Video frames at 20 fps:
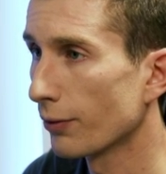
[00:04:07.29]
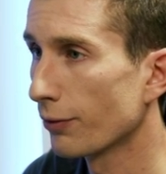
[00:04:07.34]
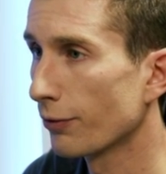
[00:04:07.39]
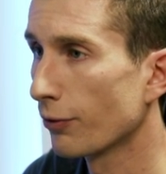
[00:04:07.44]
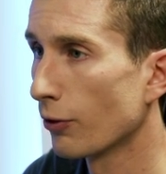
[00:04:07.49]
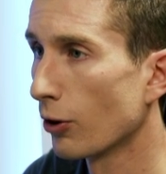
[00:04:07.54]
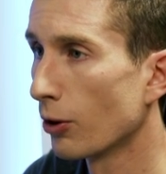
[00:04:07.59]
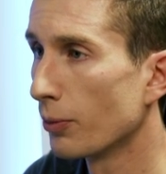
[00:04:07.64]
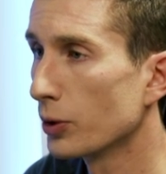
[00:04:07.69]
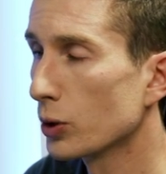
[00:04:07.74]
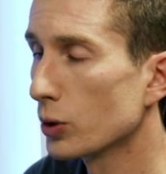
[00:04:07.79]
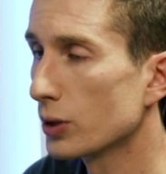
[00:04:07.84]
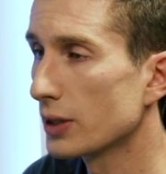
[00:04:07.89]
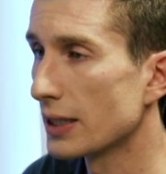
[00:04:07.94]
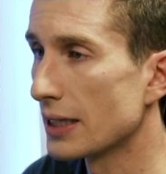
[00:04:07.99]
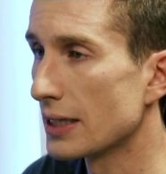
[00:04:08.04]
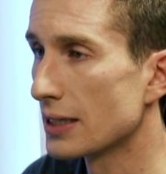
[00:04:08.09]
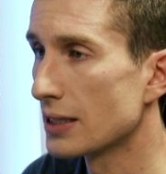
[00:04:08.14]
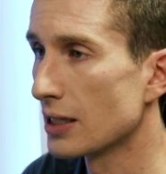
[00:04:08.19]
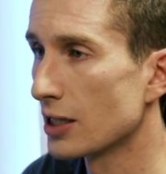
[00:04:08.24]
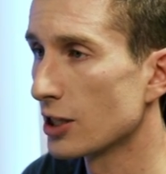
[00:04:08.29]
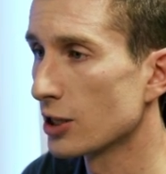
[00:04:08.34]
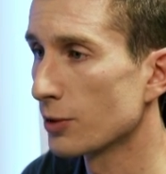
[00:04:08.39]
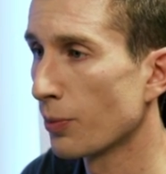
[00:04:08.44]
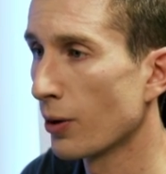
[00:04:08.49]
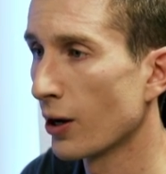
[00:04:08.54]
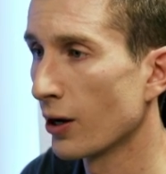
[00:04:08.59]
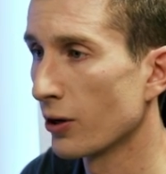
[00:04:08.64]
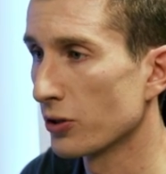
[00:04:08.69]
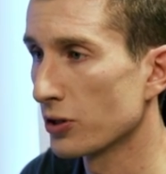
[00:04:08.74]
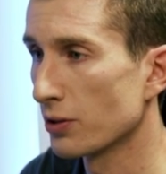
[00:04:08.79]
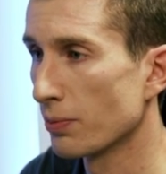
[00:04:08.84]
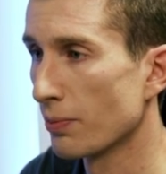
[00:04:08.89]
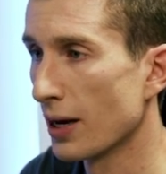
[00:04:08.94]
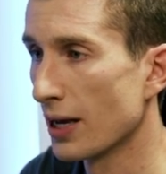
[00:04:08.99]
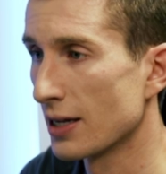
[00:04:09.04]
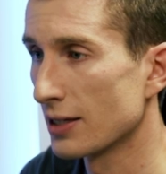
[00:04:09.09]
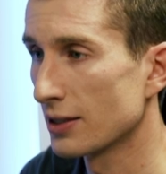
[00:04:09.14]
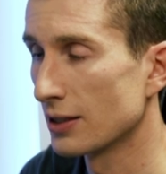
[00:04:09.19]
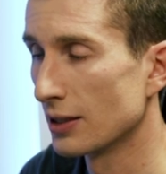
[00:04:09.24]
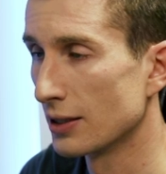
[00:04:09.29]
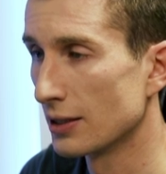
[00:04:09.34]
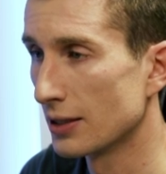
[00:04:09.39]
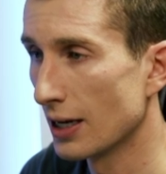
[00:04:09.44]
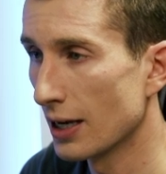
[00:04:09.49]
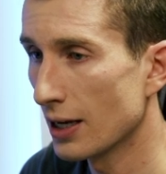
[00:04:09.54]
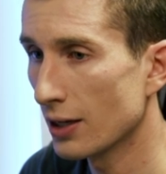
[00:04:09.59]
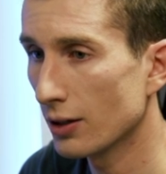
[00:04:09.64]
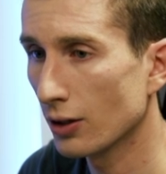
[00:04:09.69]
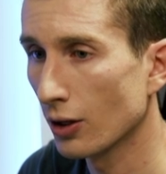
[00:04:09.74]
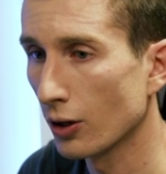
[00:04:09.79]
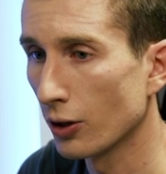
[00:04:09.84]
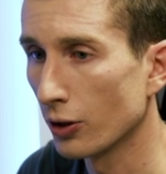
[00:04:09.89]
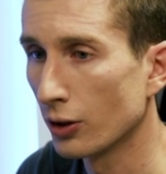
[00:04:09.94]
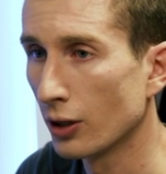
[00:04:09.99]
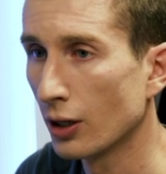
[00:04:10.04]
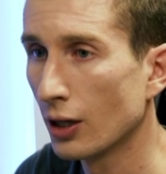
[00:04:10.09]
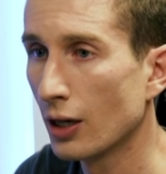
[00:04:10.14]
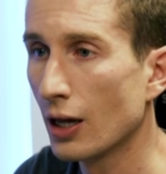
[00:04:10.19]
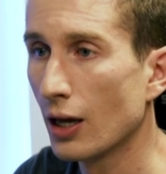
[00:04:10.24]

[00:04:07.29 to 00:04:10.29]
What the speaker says: from your DCS Bios Master download,